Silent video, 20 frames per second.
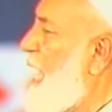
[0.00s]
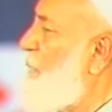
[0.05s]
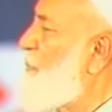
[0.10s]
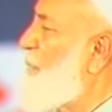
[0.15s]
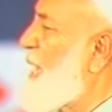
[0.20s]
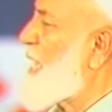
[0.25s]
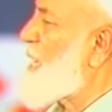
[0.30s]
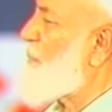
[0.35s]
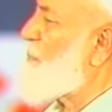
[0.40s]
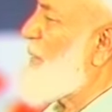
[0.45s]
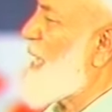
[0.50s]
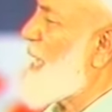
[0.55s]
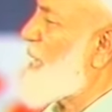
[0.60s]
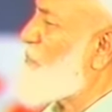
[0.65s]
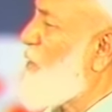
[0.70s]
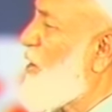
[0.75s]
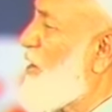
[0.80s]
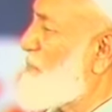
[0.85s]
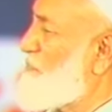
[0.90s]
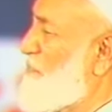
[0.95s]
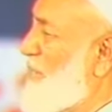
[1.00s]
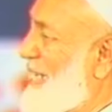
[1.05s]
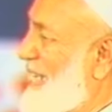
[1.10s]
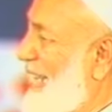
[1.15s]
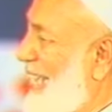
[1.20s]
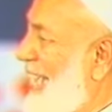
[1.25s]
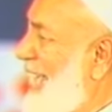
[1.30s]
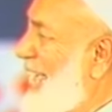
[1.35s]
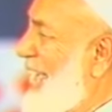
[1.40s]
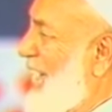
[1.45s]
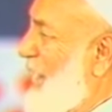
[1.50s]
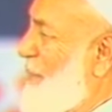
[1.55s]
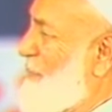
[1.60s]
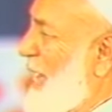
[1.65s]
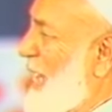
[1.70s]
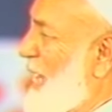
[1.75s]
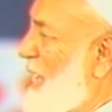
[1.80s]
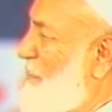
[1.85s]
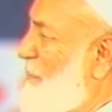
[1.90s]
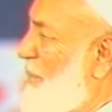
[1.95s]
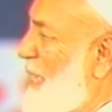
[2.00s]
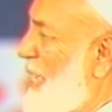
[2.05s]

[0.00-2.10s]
Hamare beer bahut meethe, hamare